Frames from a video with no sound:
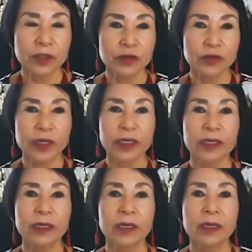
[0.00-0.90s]

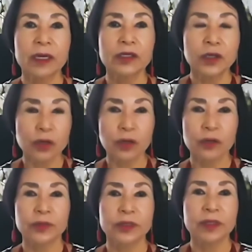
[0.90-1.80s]
treaty
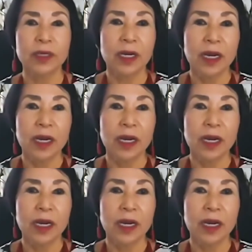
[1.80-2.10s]
terms.